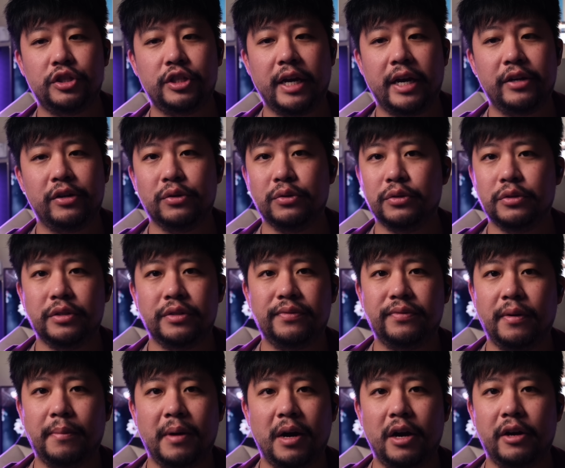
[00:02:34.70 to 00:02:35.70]
shadows
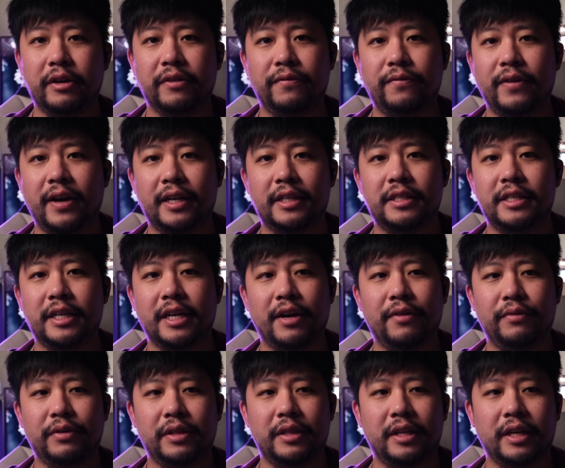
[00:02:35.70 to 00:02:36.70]
from artifacting
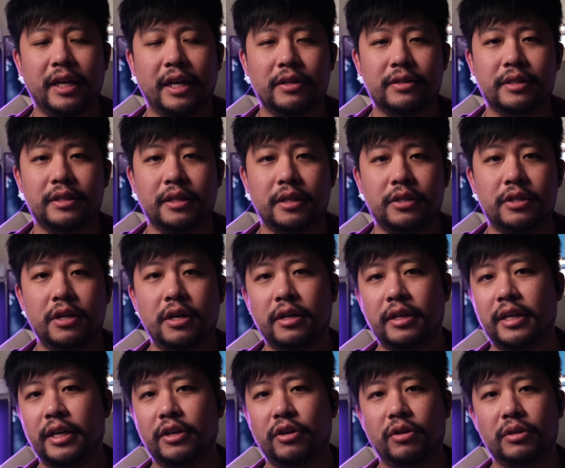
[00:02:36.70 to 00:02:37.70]
everything else in the
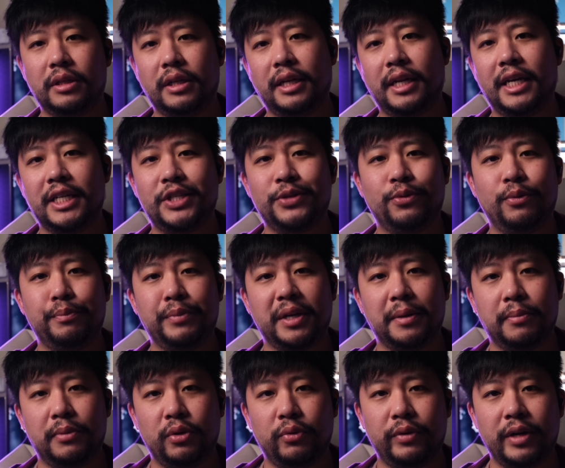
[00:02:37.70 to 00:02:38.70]
dark and all the lights from
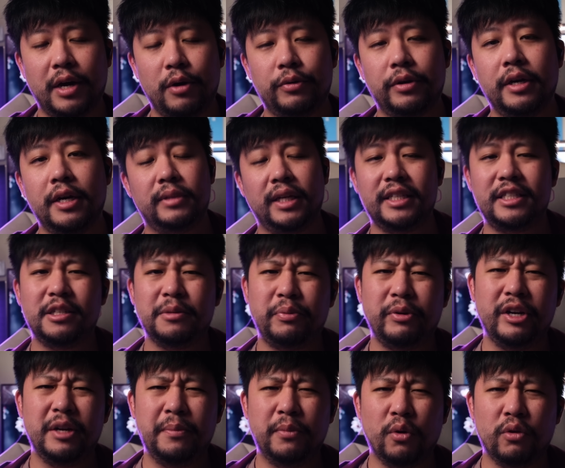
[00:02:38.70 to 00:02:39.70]
being blown out. That's a
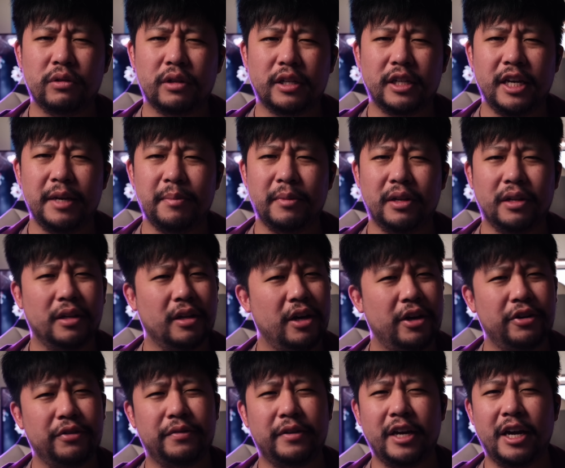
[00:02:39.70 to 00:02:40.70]
pretty bold claim. A
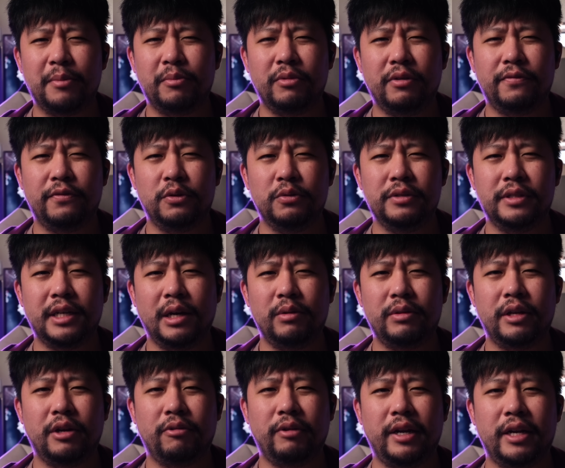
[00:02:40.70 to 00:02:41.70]
lot of camera phones
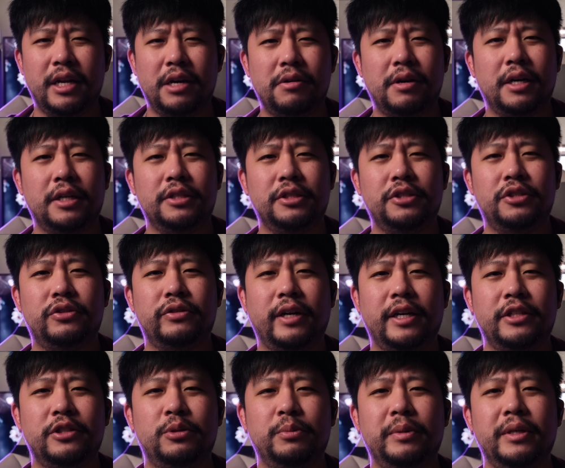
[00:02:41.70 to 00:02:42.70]
out there right now are just
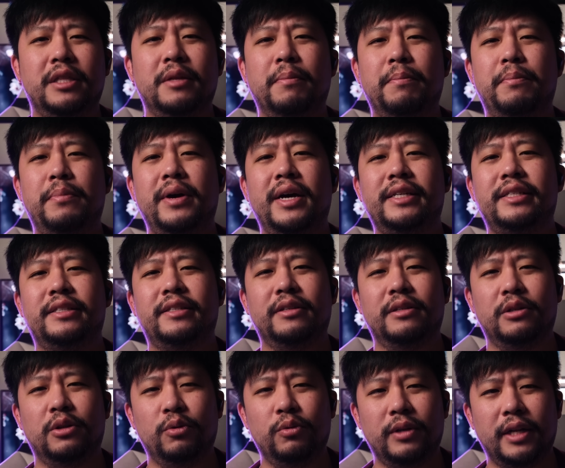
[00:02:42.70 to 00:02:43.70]
trying to be the best
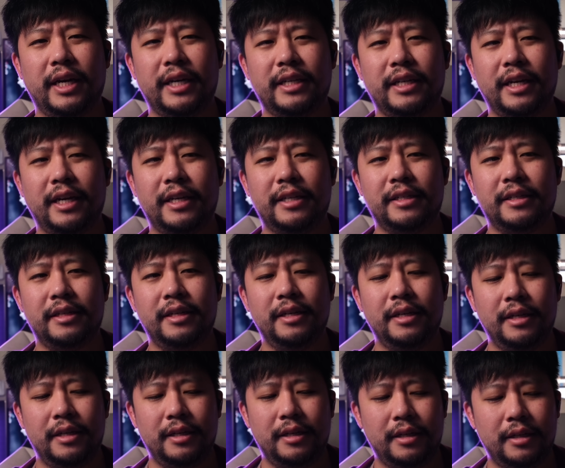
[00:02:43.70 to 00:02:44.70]
in low light, and
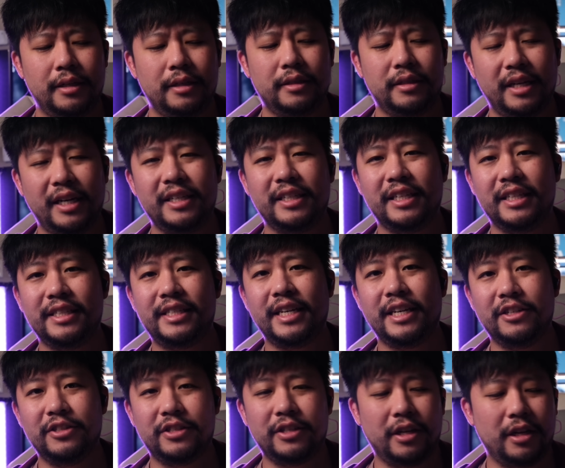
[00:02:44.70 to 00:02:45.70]
that
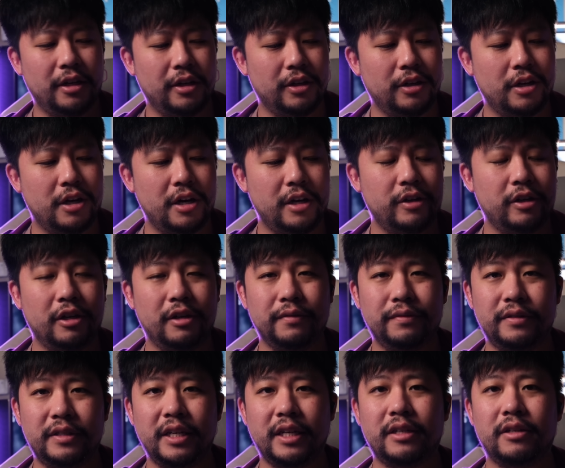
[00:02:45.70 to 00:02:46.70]
entails a lot
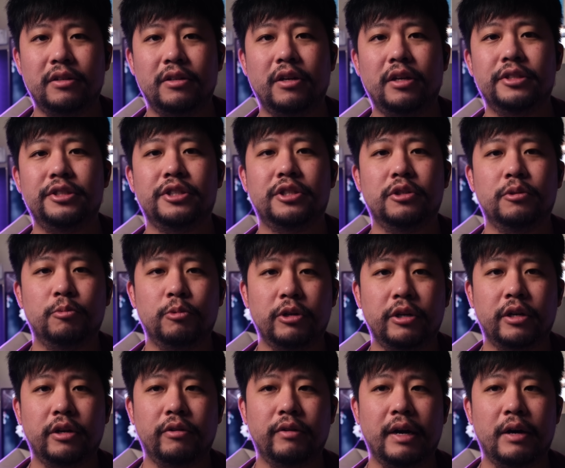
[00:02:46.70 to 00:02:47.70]
of technological
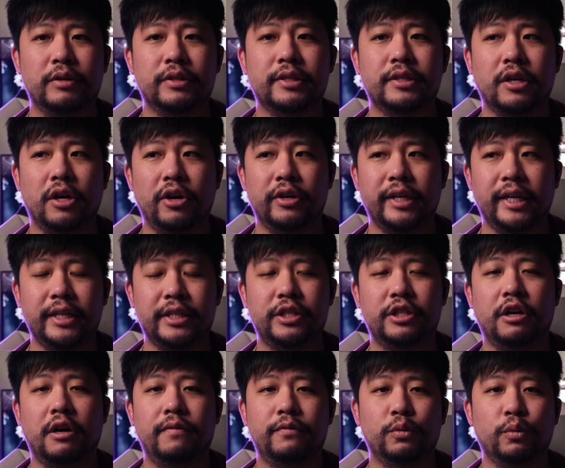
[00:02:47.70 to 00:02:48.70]
workarounds on a
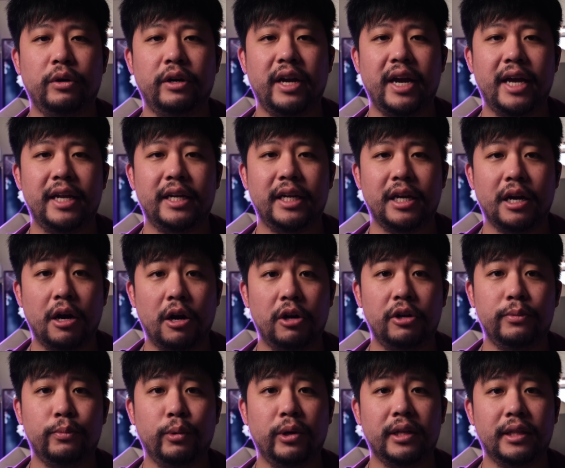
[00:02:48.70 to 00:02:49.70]
software and a
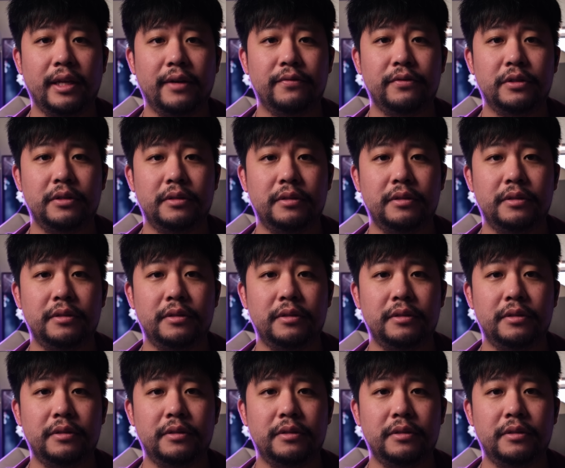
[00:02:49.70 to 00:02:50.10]
hardware level.